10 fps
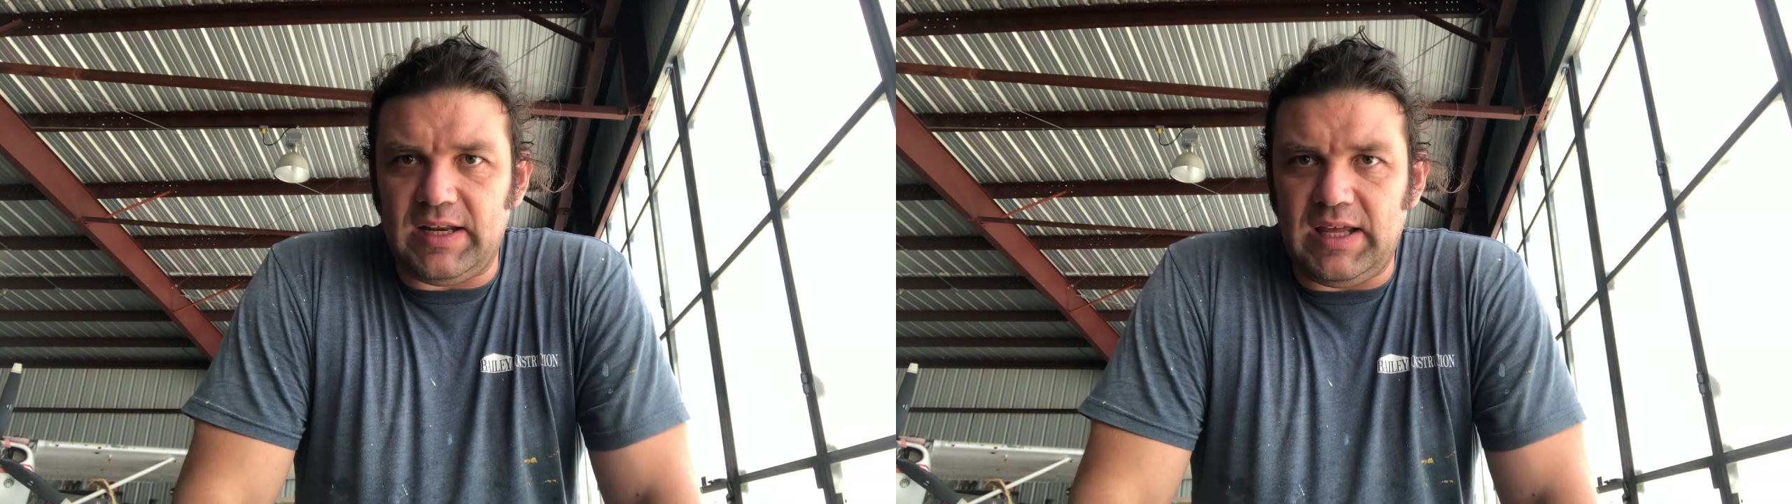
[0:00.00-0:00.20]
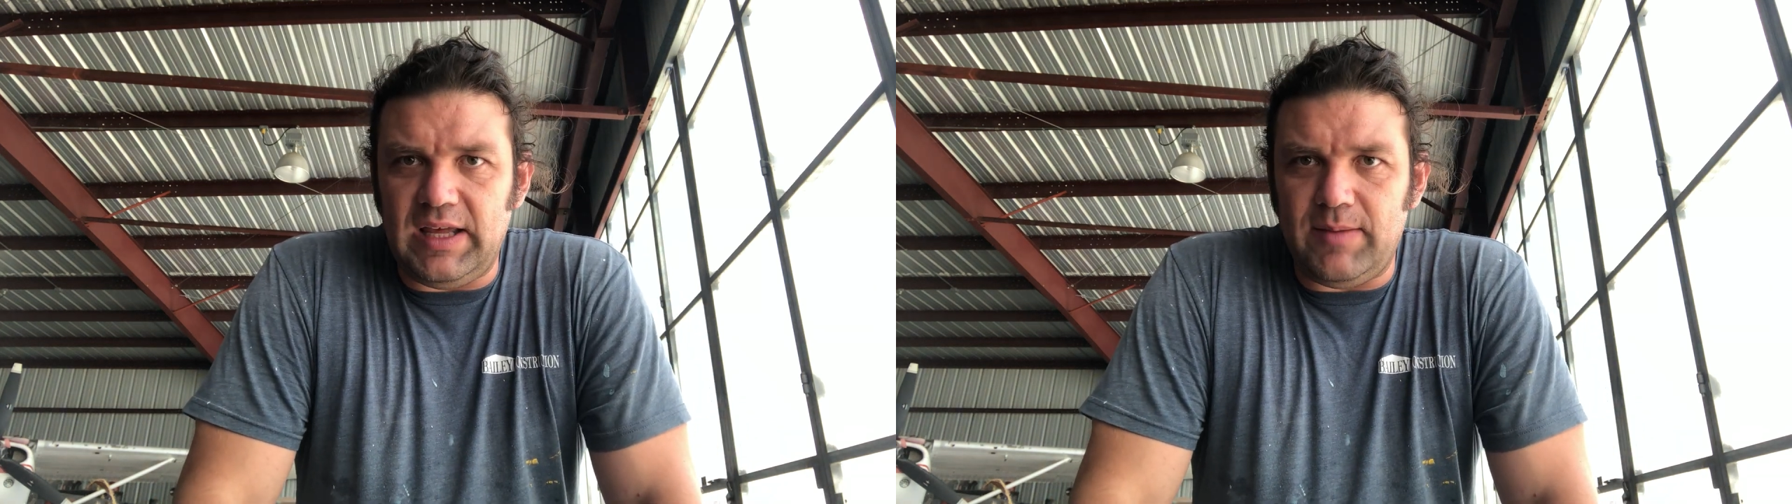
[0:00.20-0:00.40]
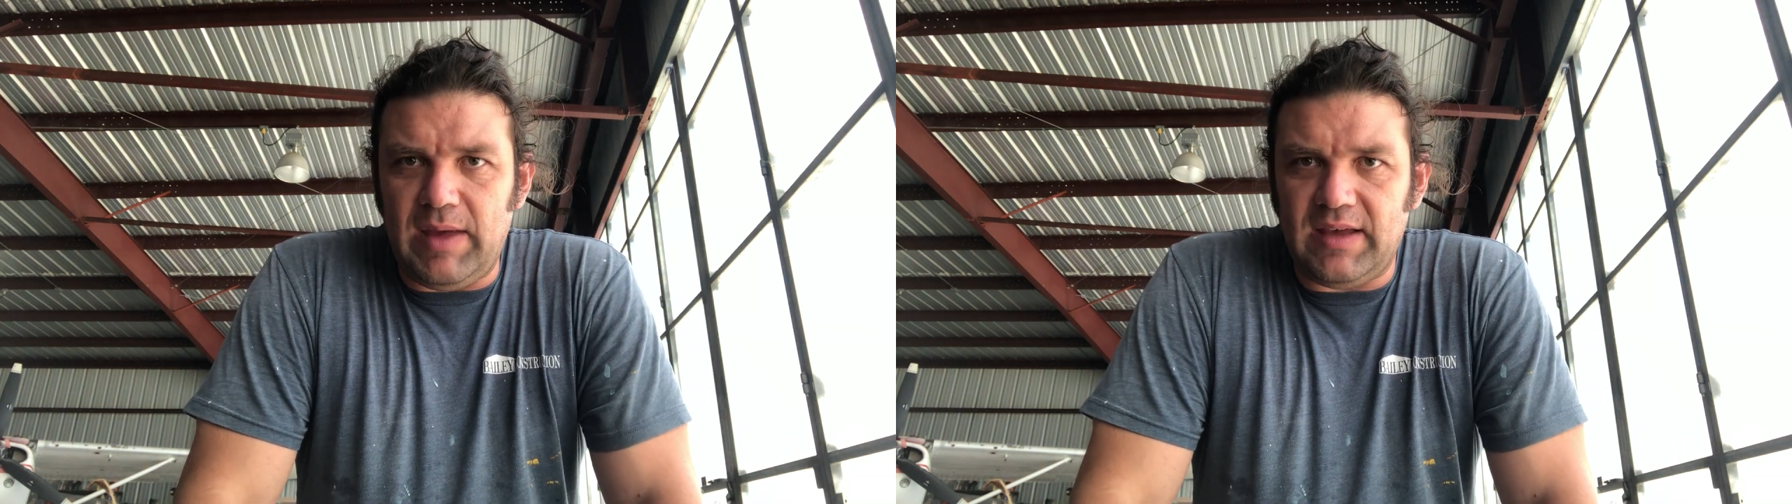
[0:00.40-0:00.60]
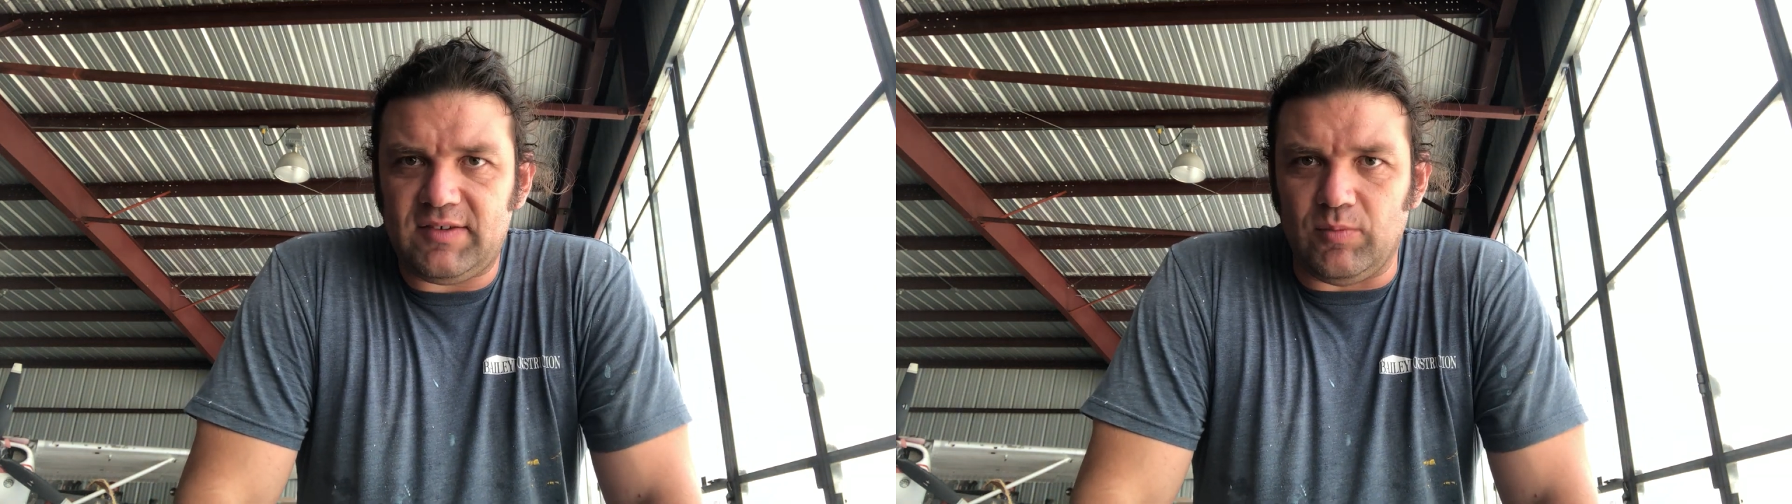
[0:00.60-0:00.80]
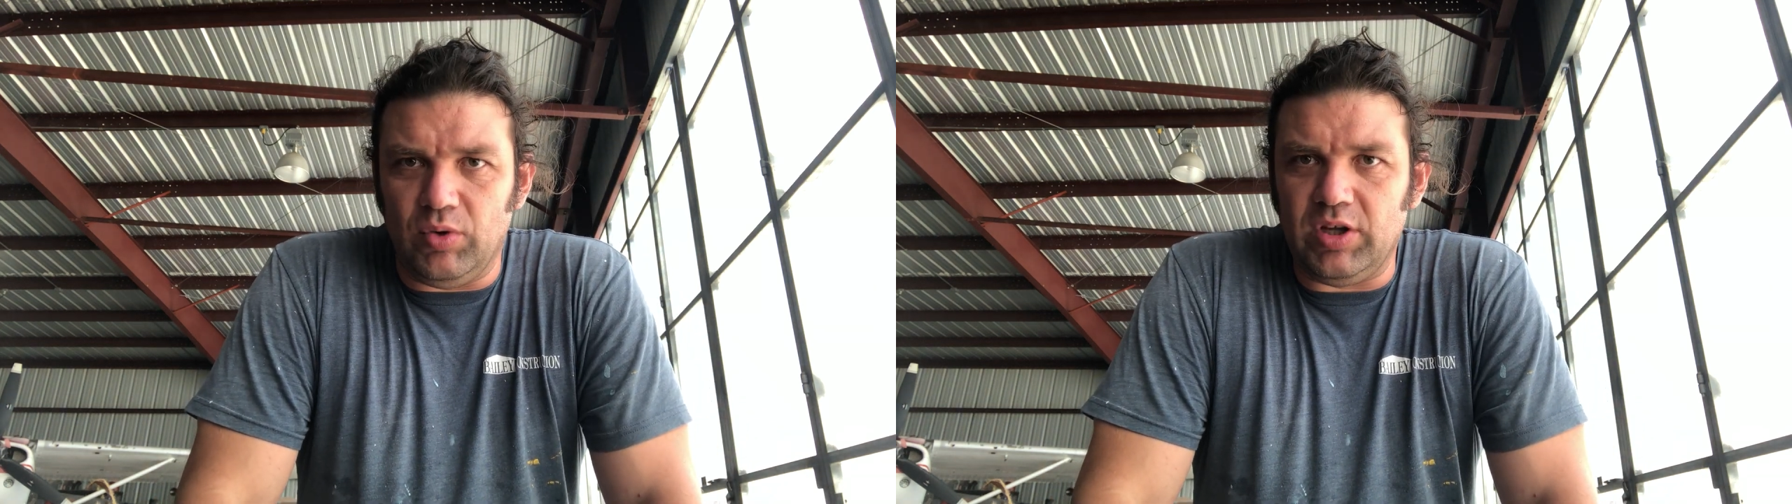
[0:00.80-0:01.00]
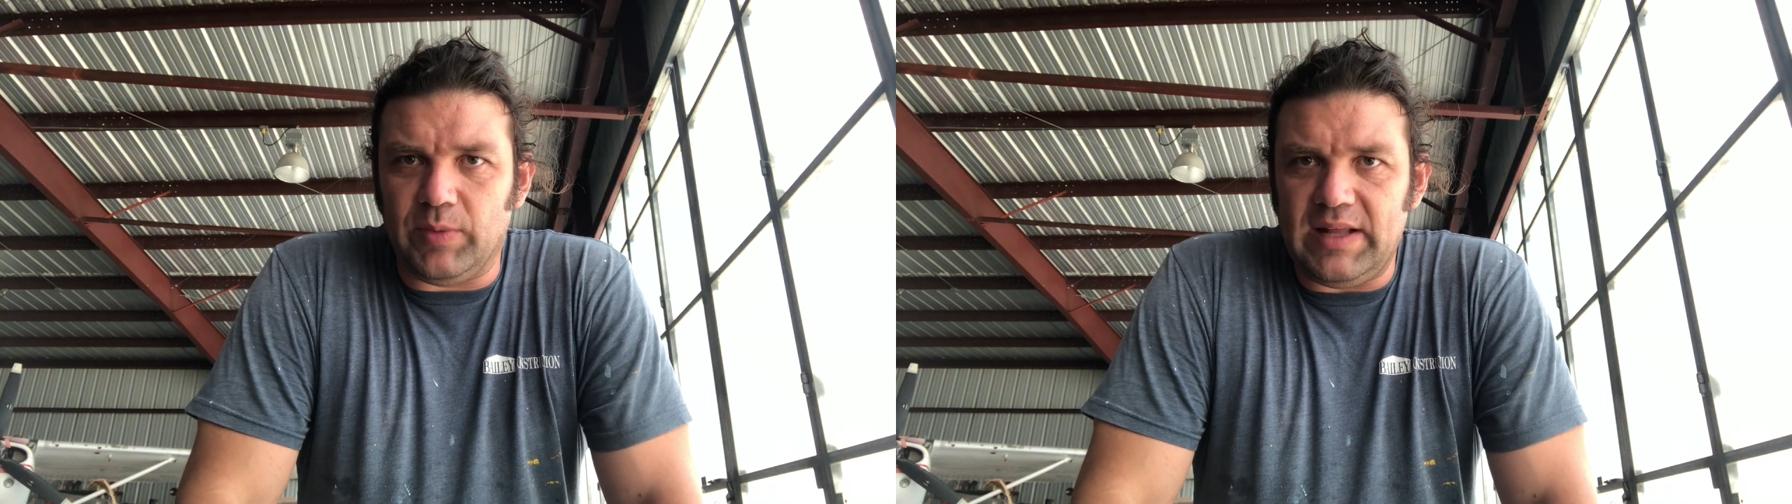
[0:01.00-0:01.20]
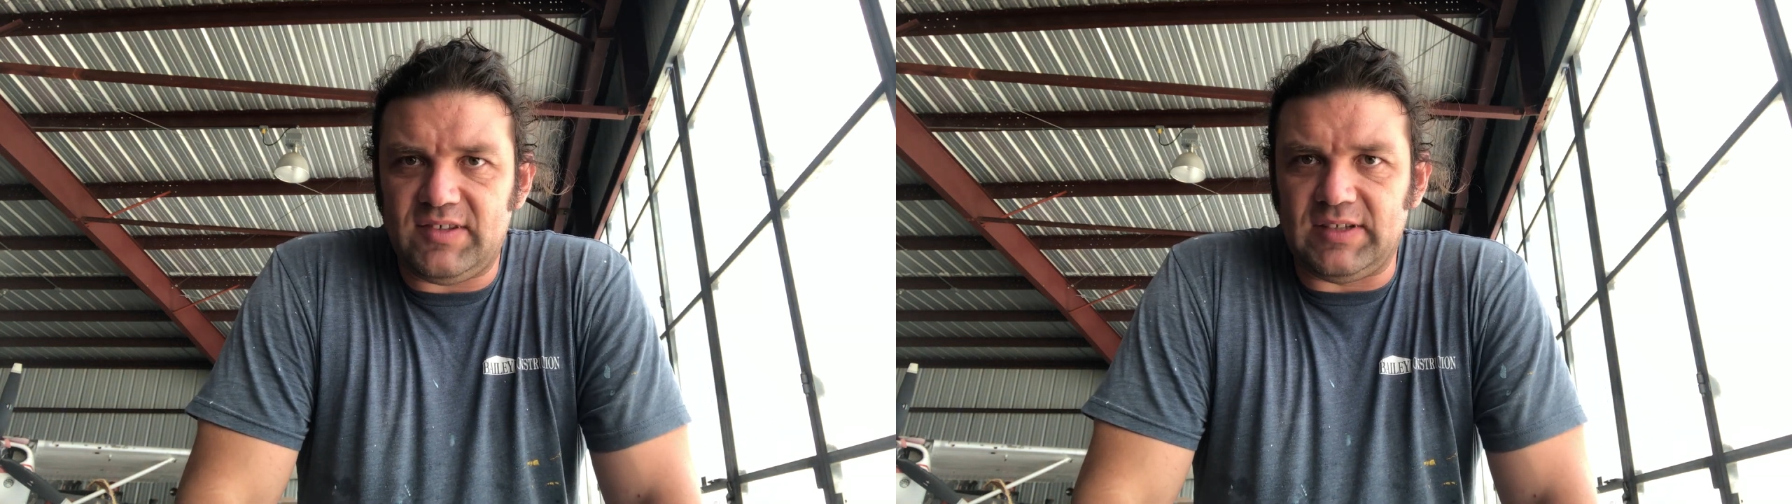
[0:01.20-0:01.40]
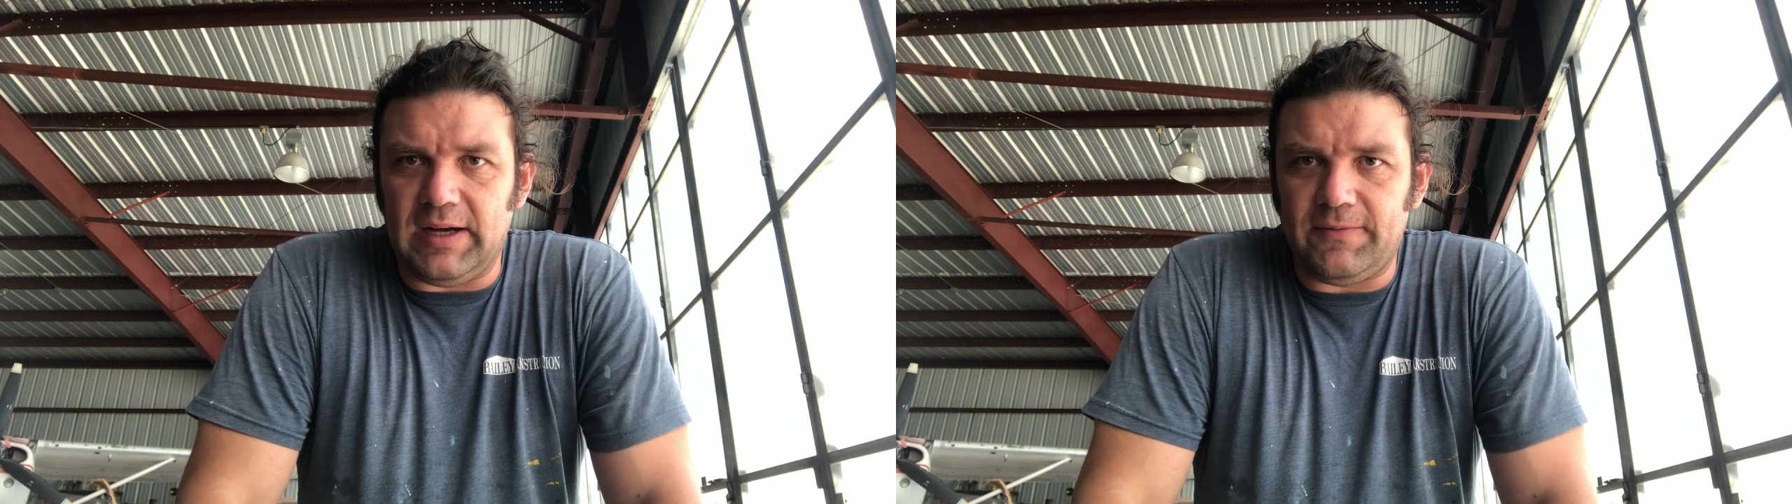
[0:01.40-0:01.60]
and he makes some really great
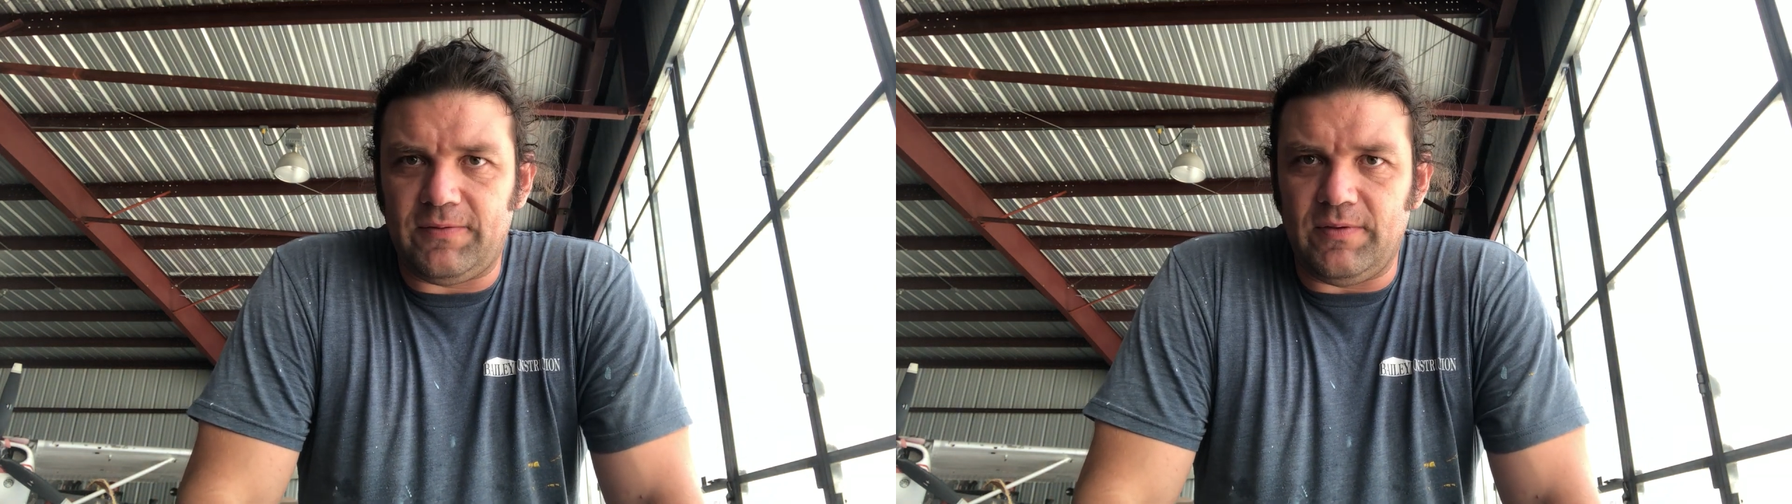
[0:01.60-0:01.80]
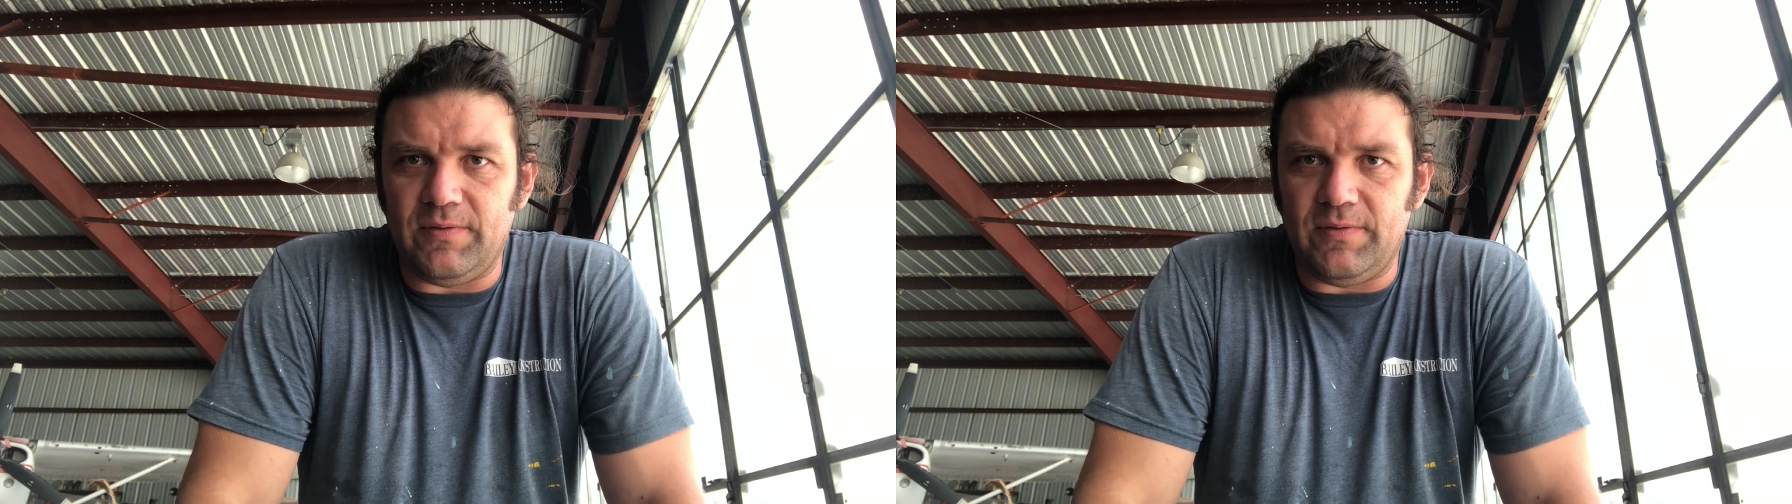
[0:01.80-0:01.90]
stuff